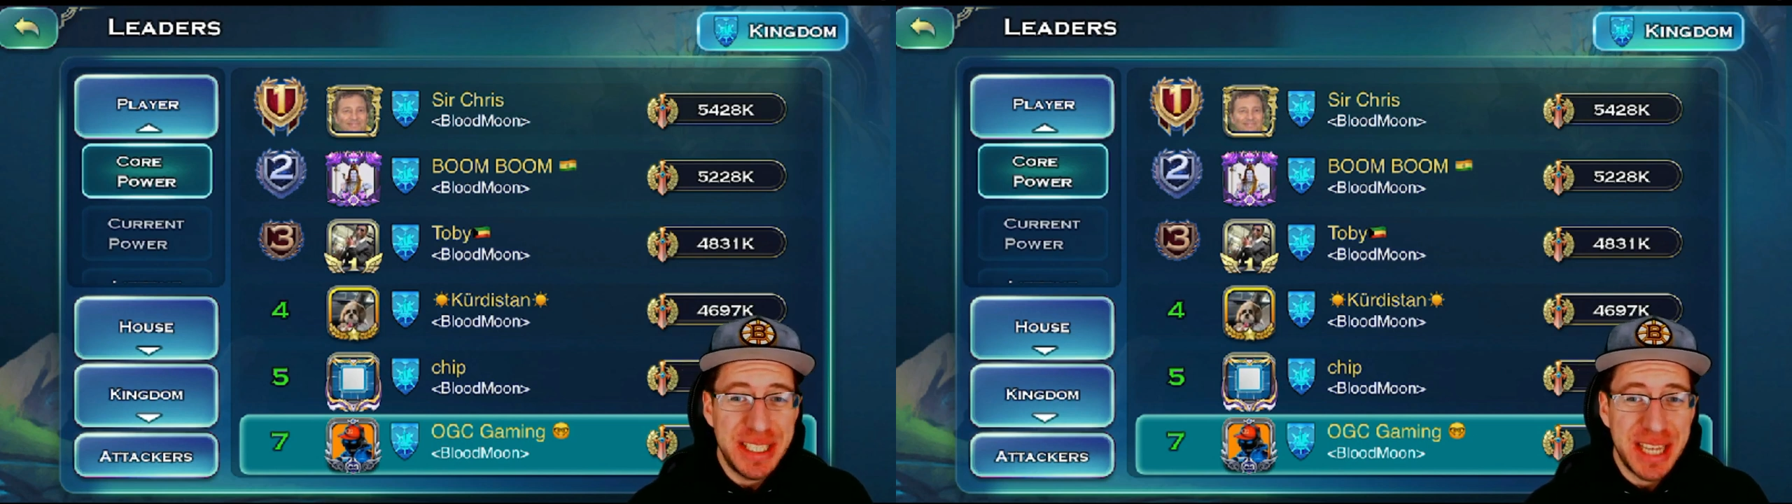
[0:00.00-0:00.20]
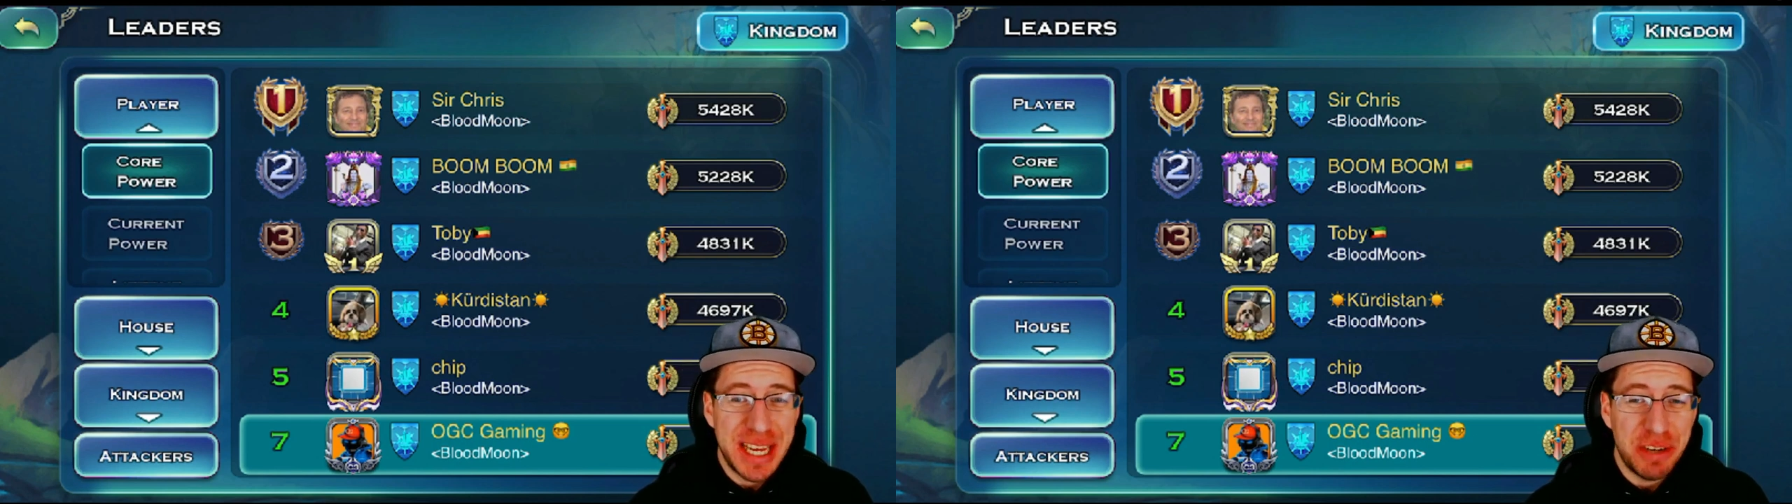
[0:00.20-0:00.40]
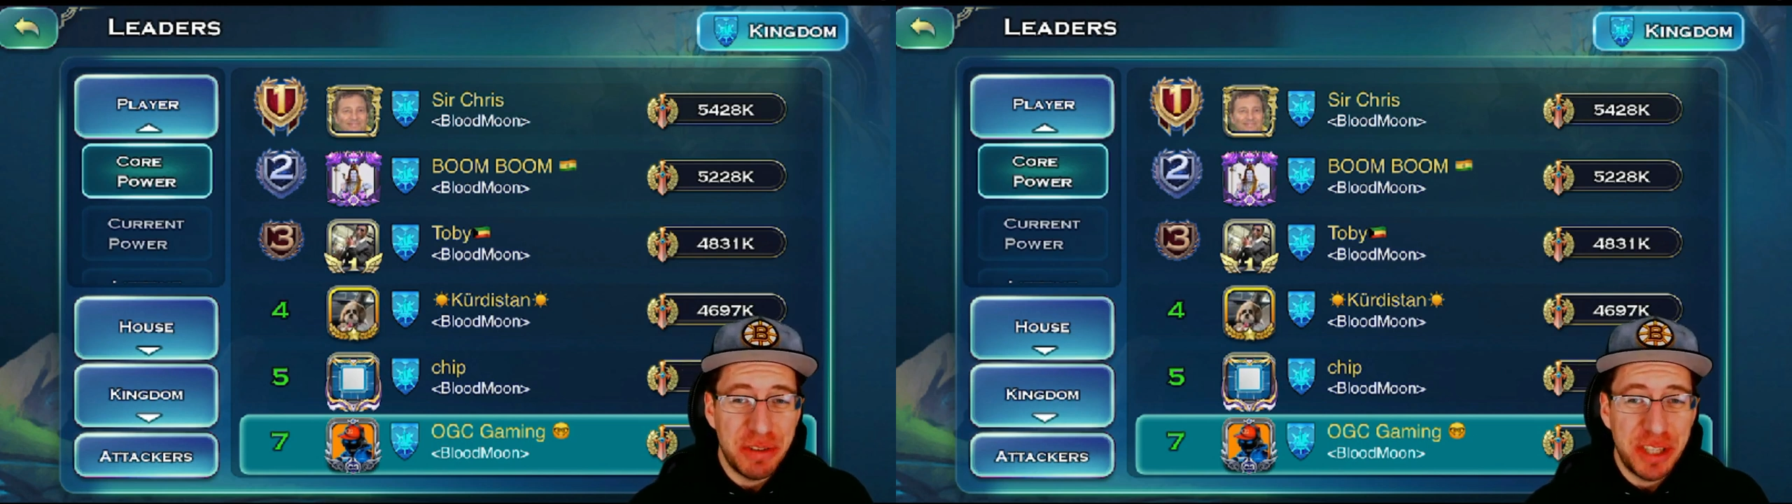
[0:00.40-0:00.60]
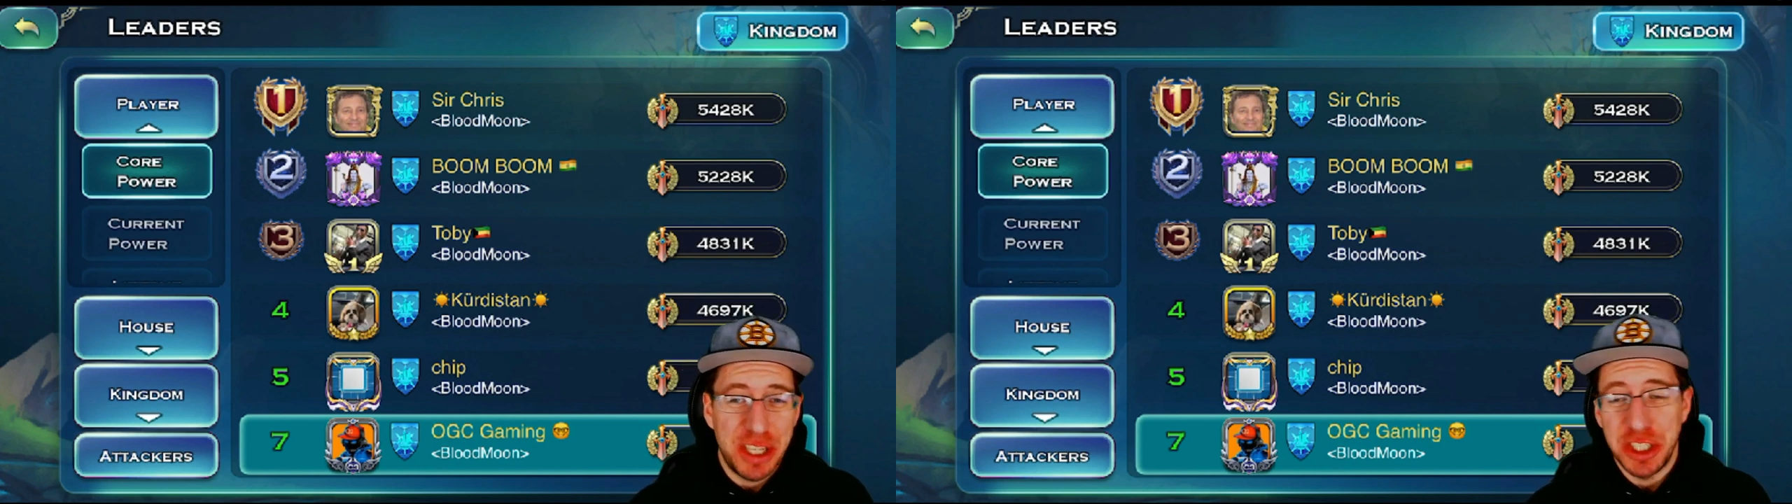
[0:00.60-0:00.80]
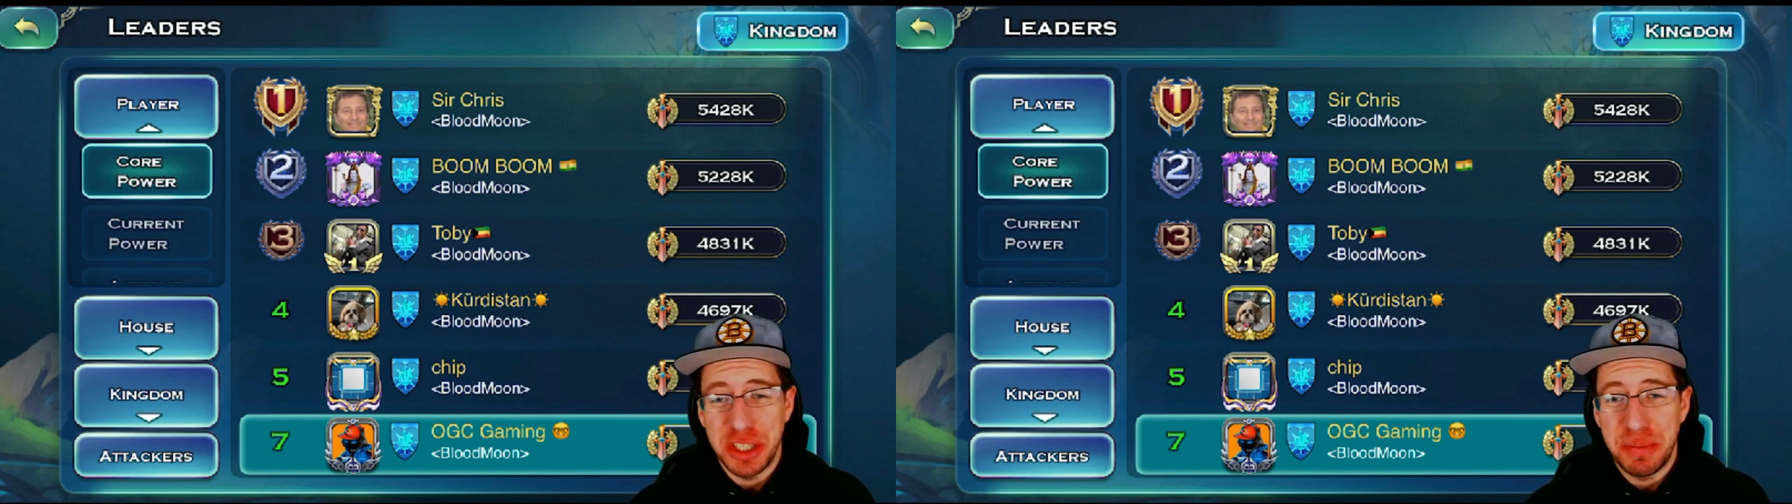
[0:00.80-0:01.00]
guys out there
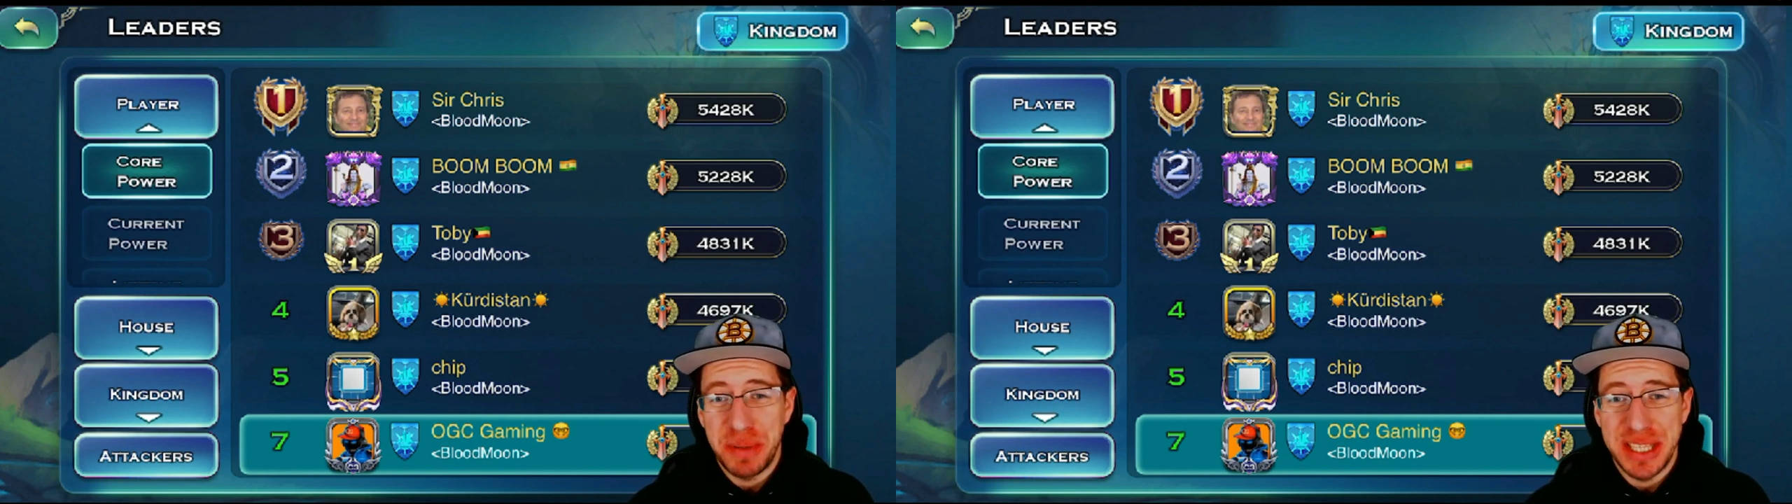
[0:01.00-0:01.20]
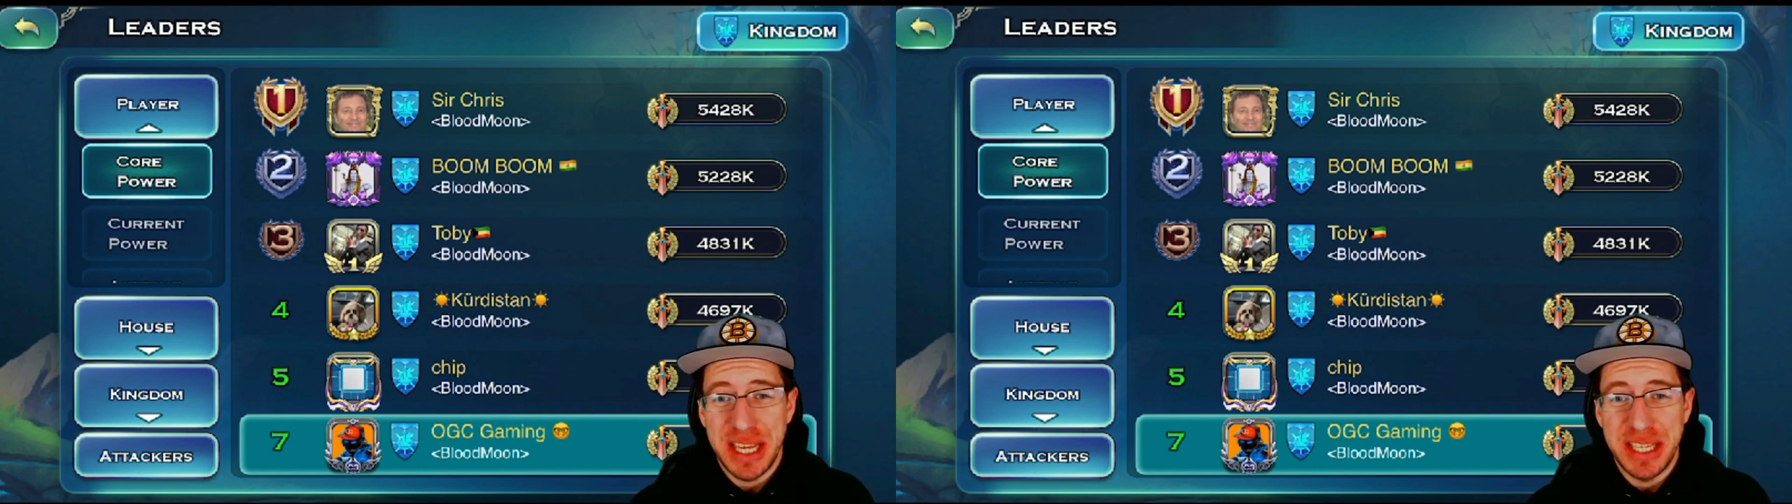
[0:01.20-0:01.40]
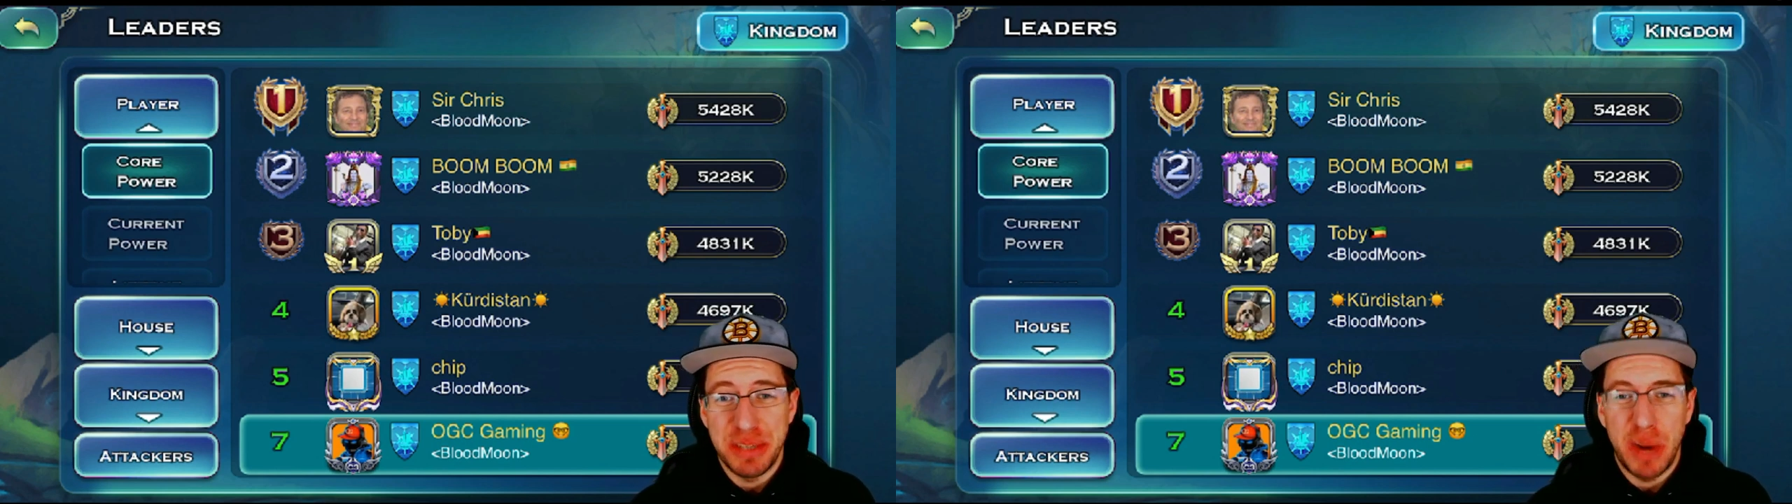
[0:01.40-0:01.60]
just because that's